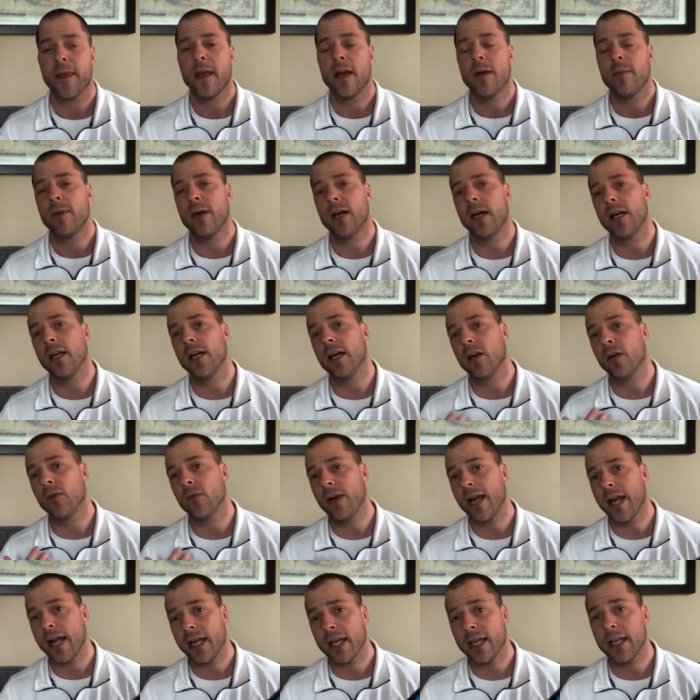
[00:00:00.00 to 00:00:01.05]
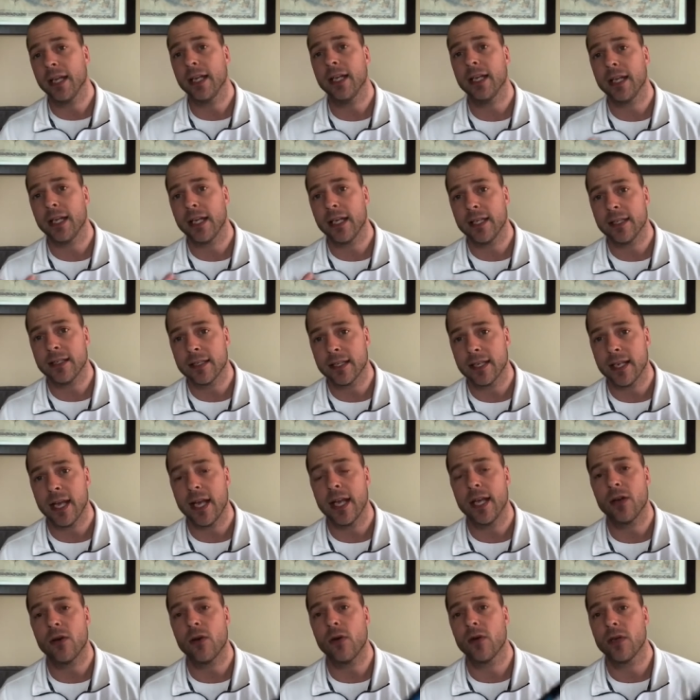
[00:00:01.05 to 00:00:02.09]
But a racket today,
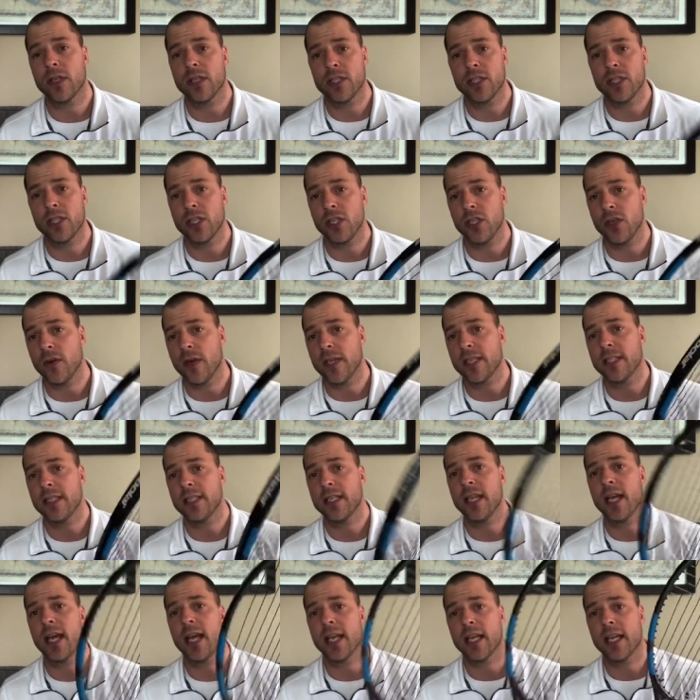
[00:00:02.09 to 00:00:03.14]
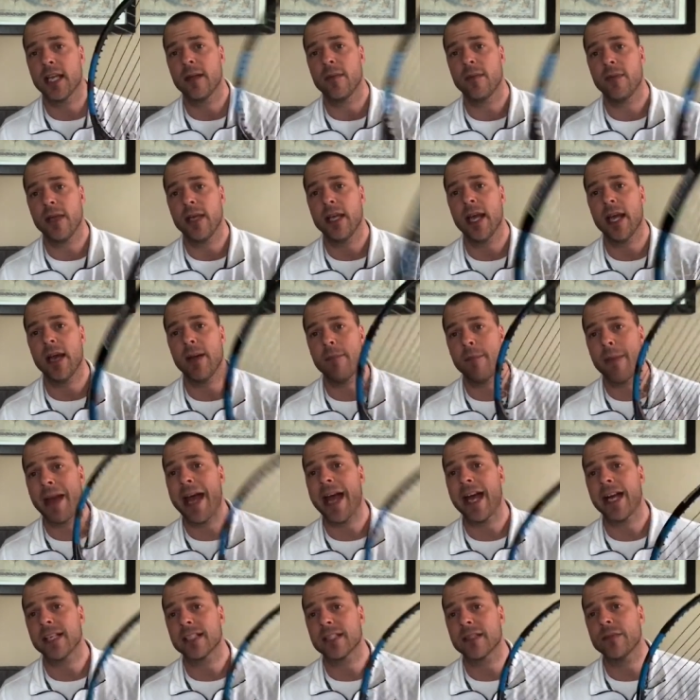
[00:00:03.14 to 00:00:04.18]
according to the USTA, can be at
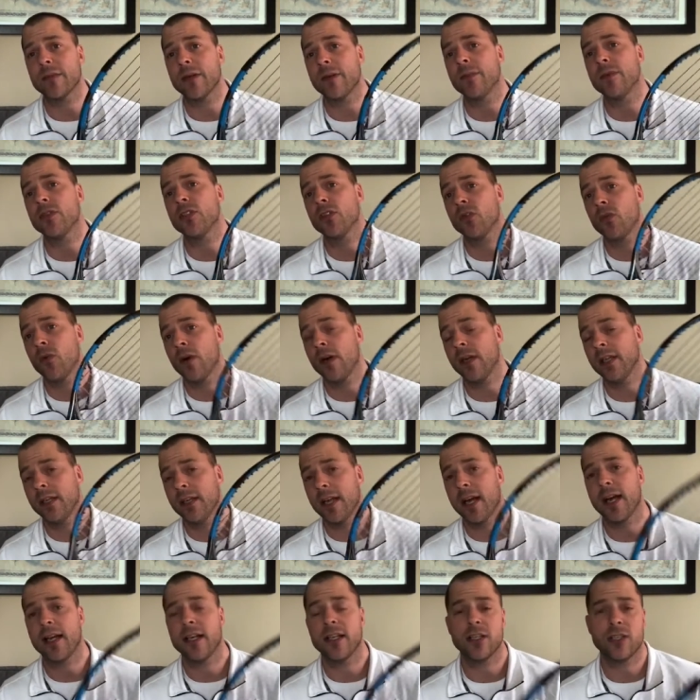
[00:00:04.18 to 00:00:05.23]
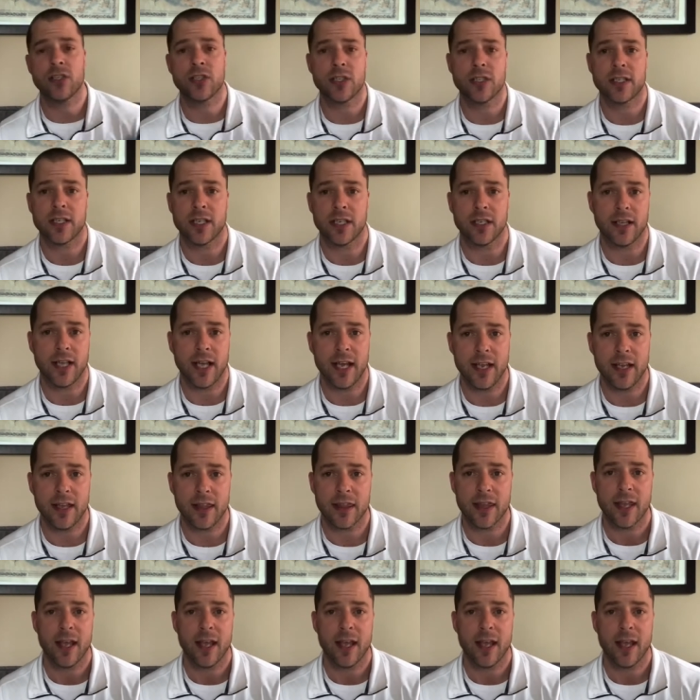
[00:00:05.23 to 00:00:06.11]
maximum 29 inches in length